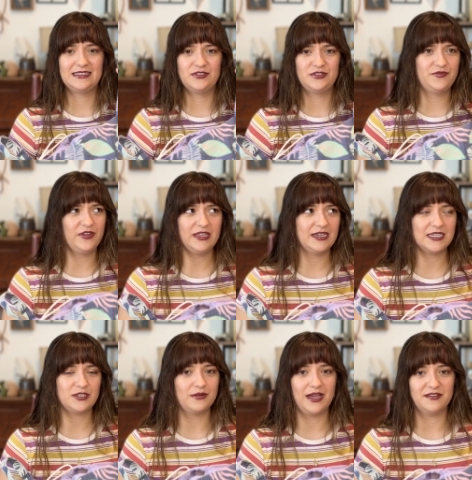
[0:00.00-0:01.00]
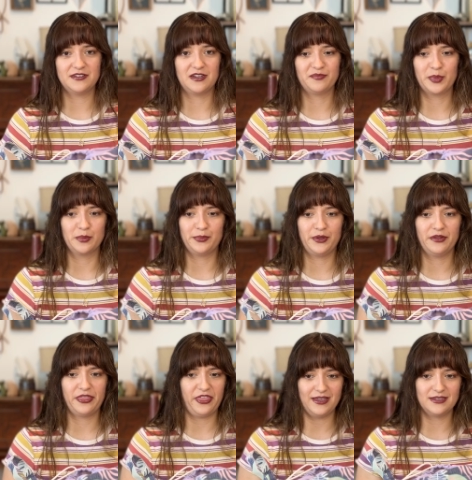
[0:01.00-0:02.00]
feel like I don't have enough purple
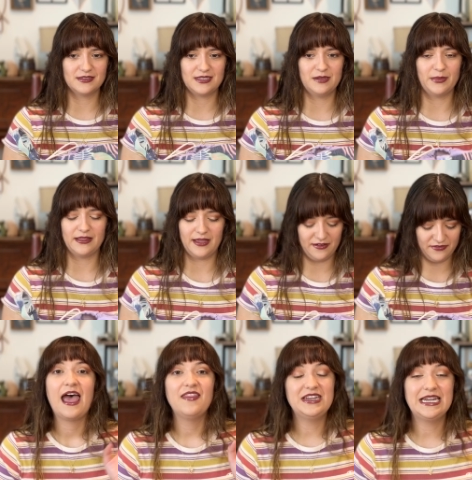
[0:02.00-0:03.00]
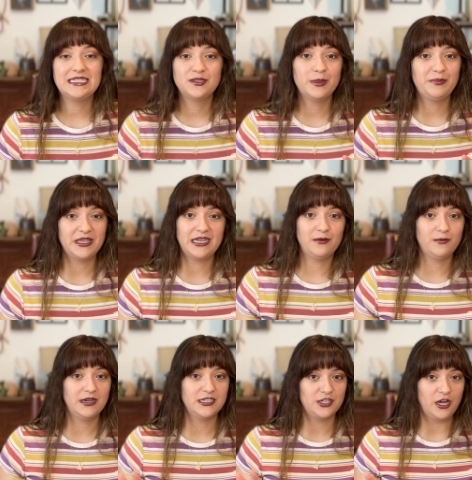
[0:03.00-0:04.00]
things in my life. And the next whip that I
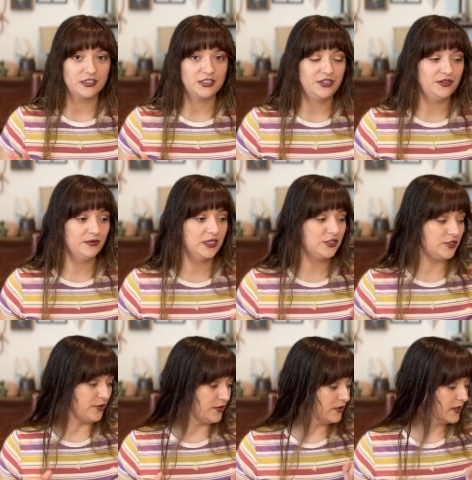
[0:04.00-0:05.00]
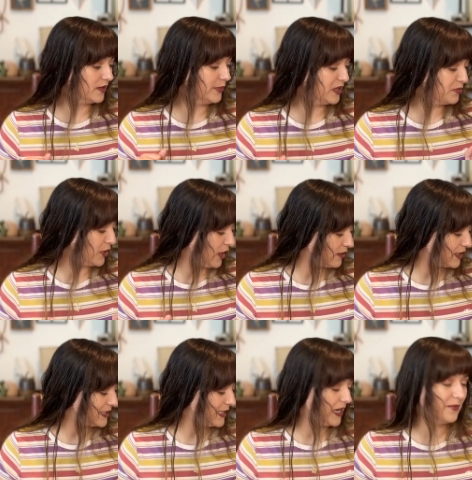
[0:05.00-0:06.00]
want to talk to you and show you a little bit of
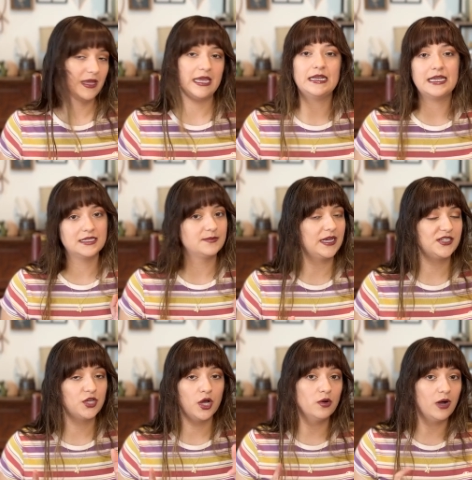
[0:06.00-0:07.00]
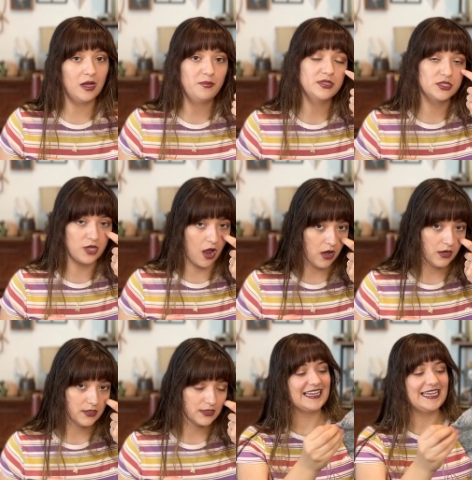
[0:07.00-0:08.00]
progress that I made is my toe-up
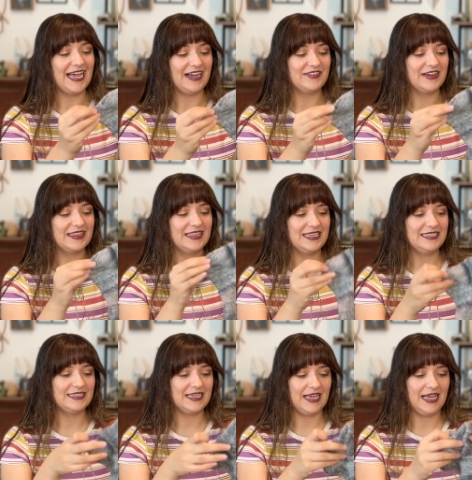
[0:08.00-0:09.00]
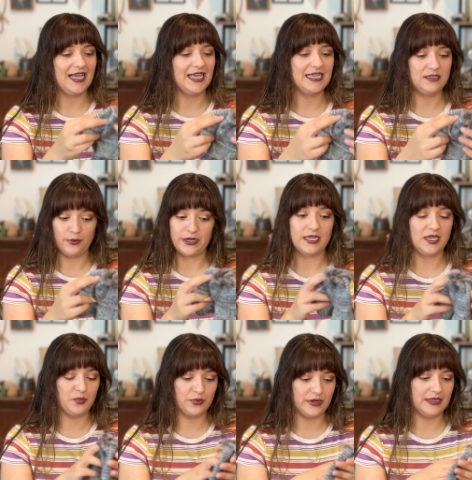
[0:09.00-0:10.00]
socks. Now, this is working
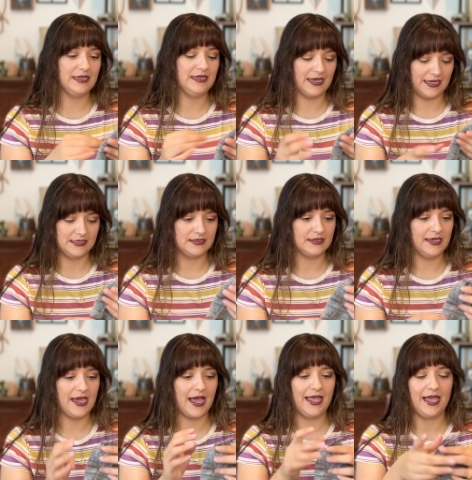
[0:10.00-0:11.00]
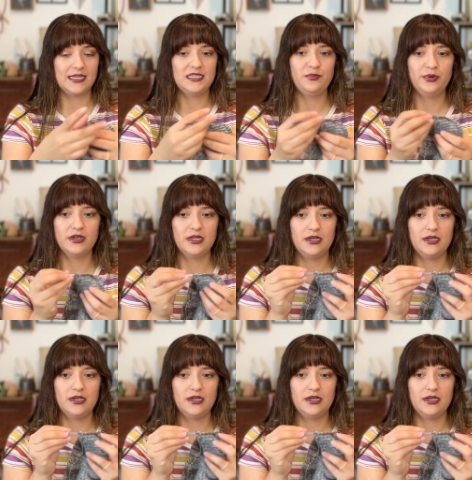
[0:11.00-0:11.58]
up really nicely. I had to put it